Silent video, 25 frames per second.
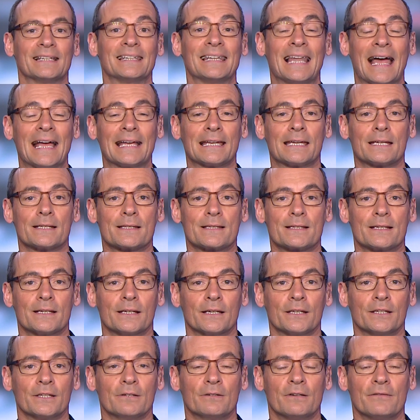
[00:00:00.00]
at
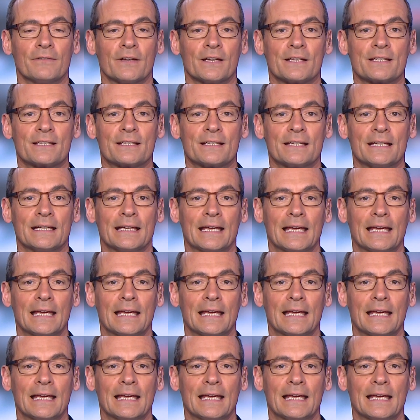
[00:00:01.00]
Lancaster University